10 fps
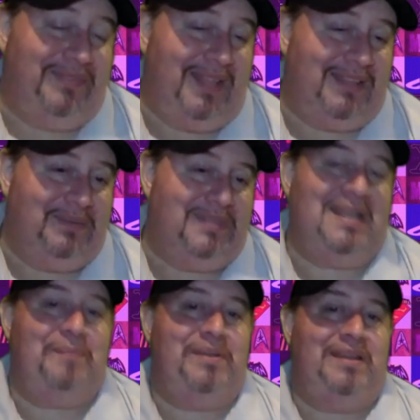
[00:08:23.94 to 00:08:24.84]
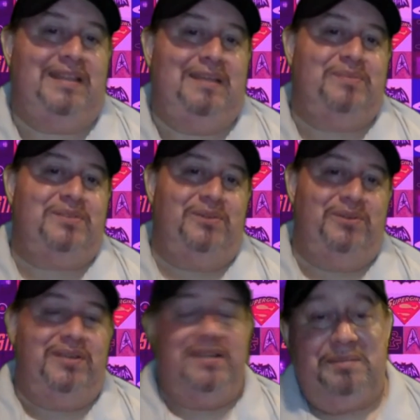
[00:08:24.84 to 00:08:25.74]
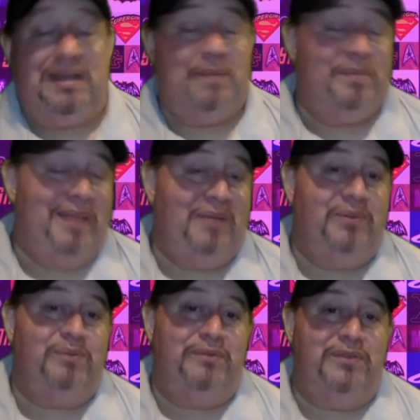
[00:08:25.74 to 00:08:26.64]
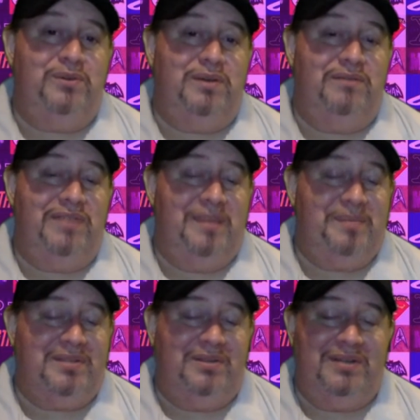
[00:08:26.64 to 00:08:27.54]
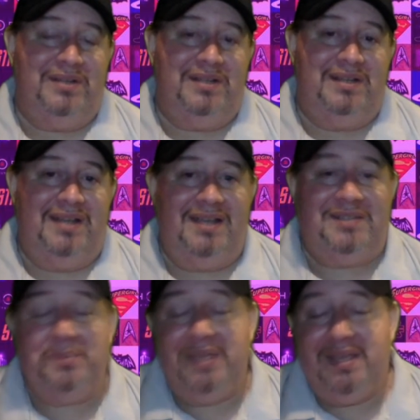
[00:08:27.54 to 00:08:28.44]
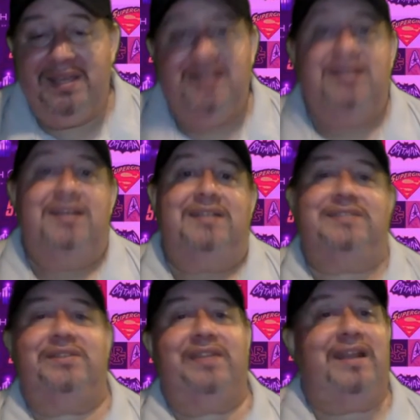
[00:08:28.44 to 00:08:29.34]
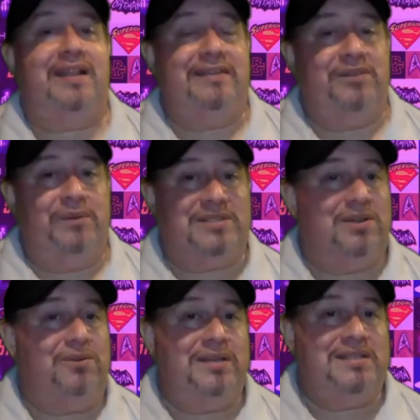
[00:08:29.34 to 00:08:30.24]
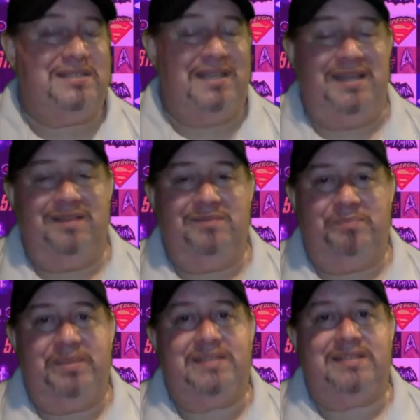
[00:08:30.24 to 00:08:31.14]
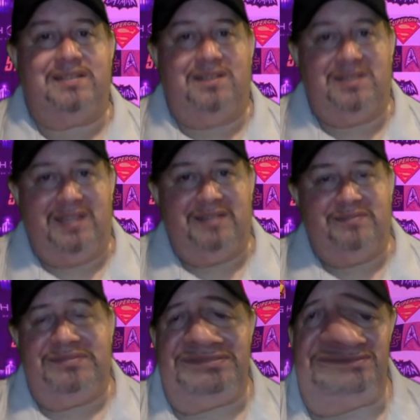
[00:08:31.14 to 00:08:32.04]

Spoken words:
that's what's happening in the episode. But I'll be back with a review of the episode next week. Until then, I leave you, as always, saying peace and long life.